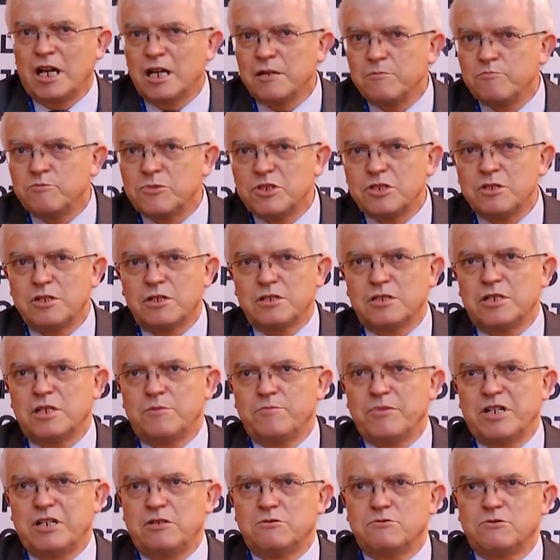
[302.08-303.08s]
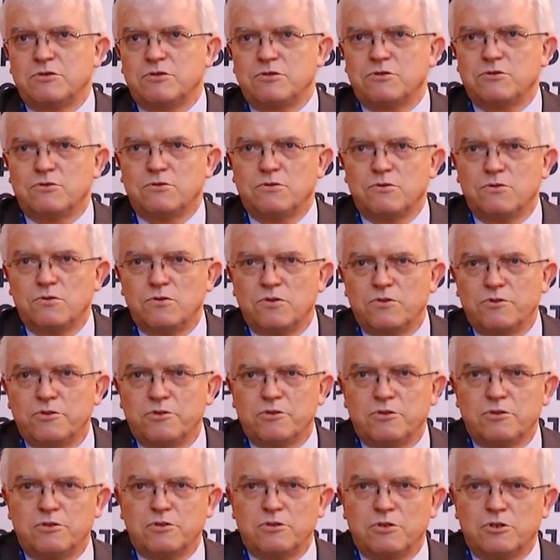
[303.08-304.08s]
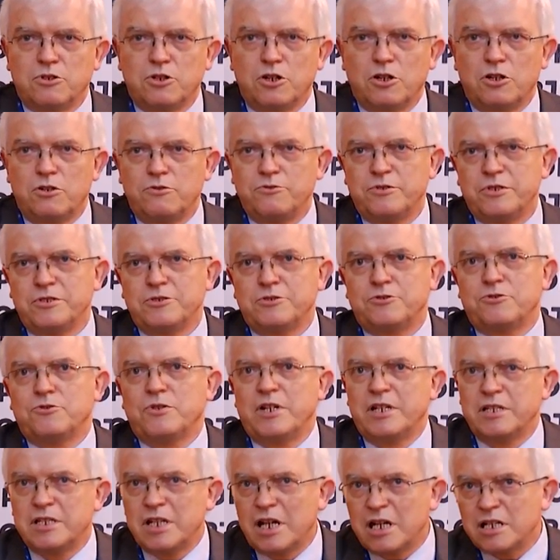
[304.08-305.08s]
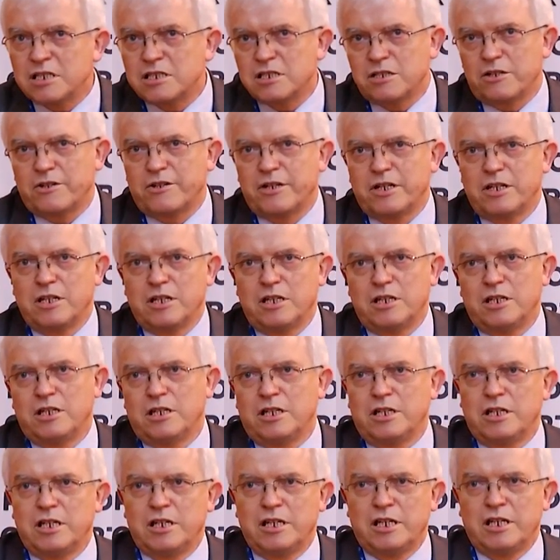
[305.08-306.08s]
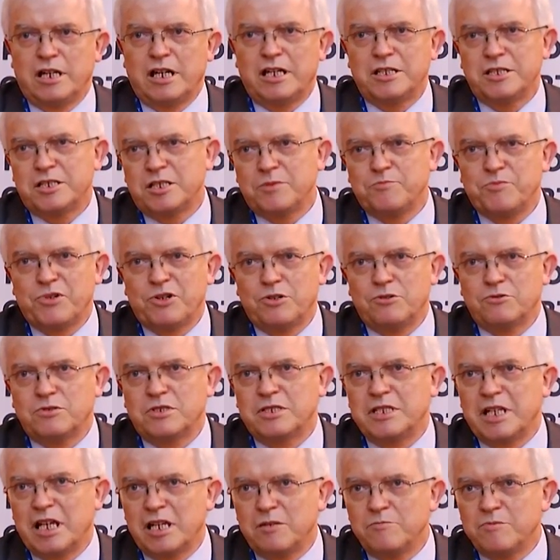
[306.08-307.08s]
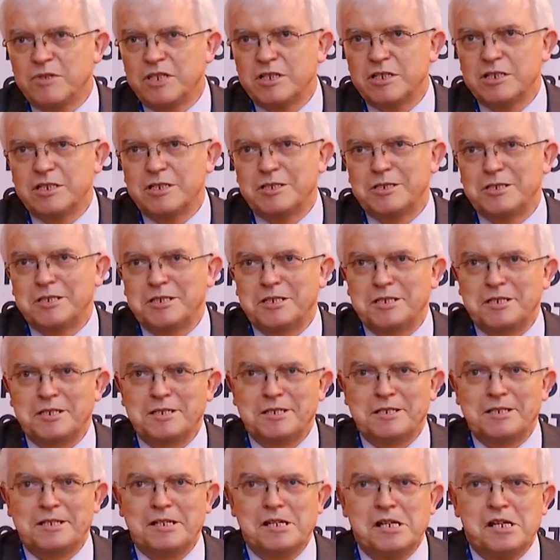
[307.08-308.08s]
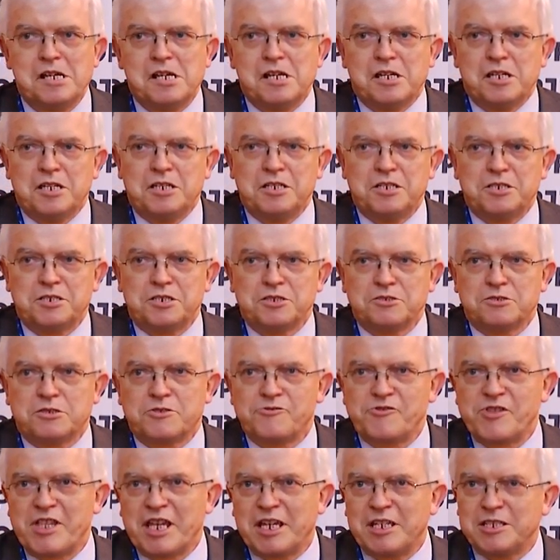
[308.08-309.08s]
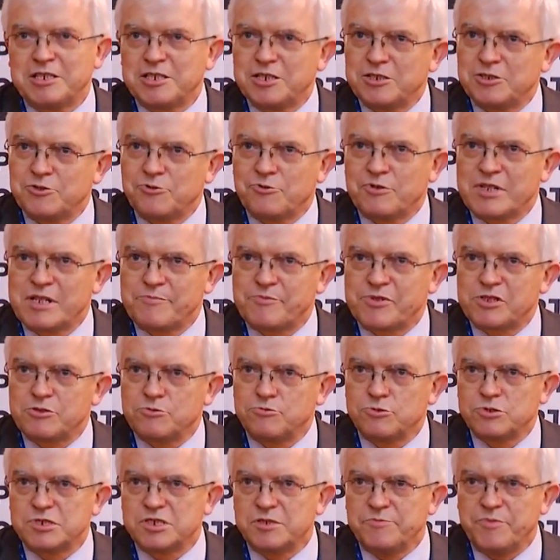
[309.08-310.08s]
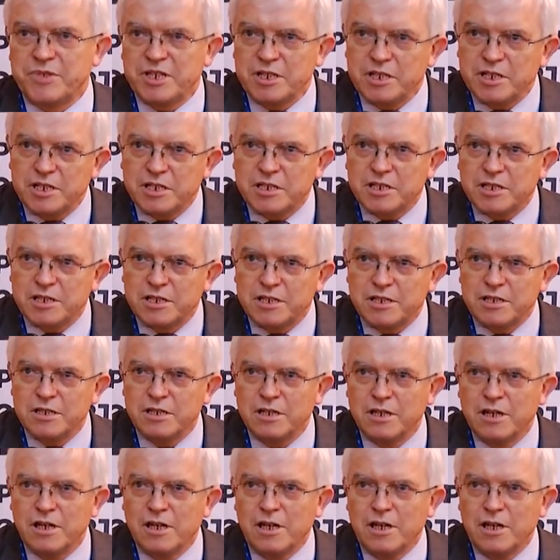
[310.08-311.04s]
I'm not about to go into another uh, antipode, namely the issues related to reproducibility uh,